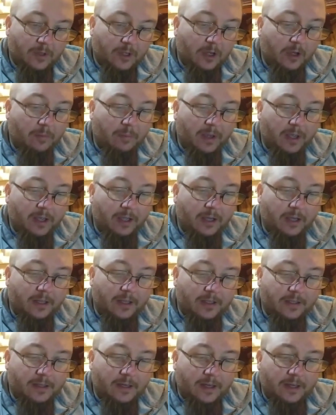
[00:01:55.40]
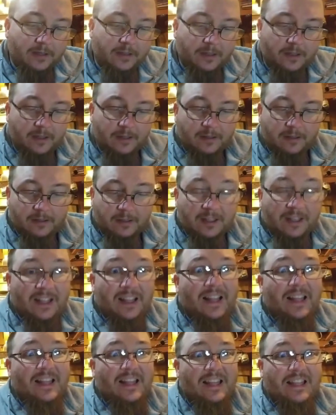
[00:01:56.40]
Oh my god, that's nasty.
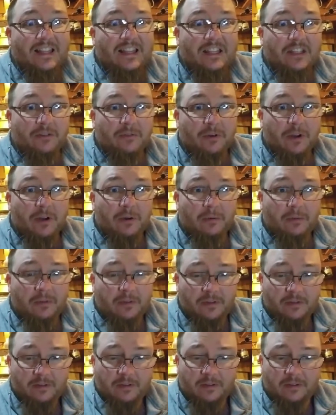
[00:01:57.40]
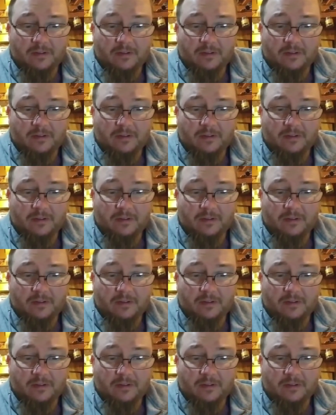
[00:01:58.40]
That's the growth.